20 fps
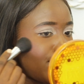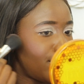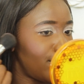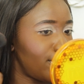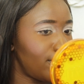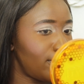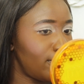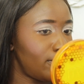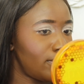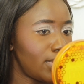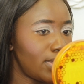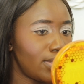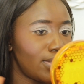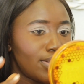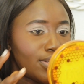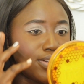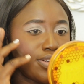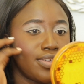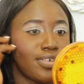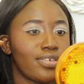Oh my
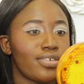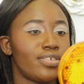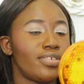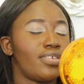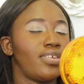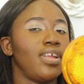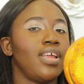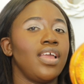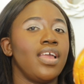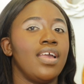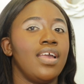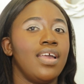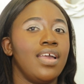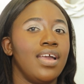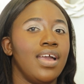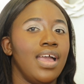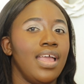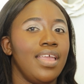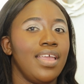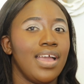gosh,
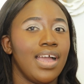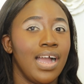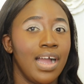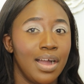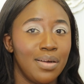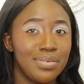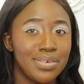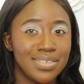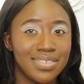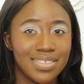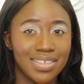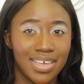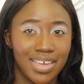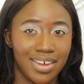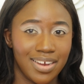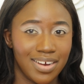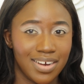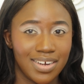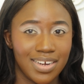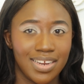I was
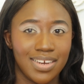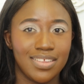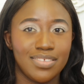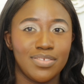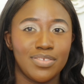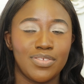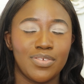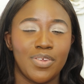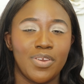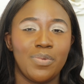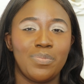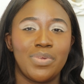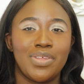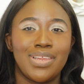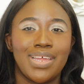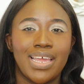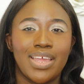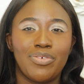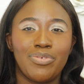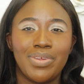scared that this was gonna be
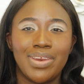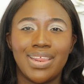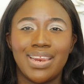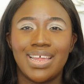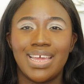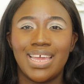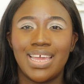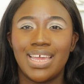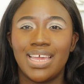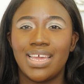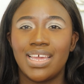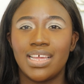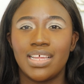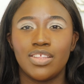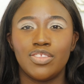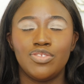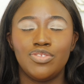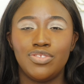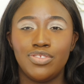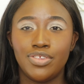like really like
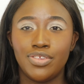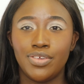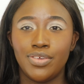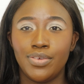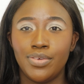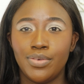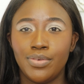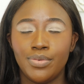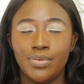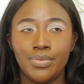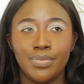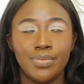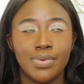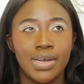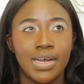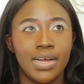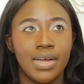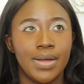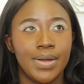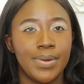too
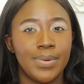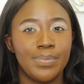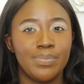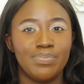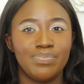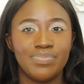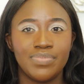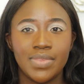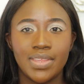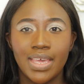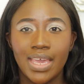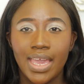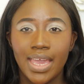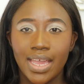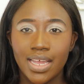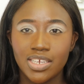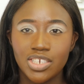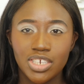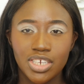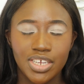
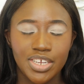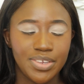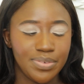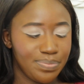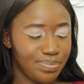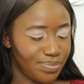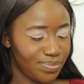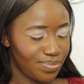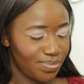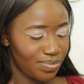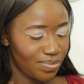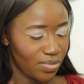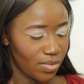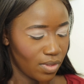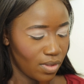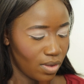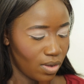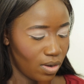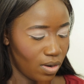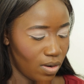ashy
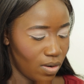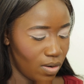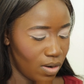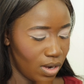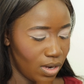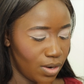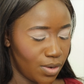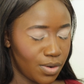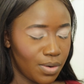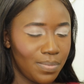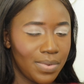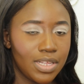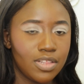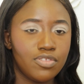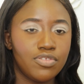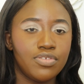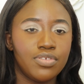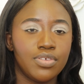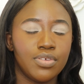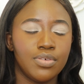or a little bit
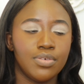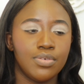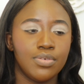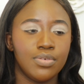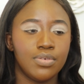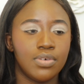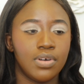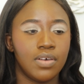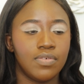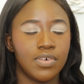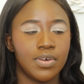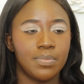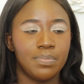too of a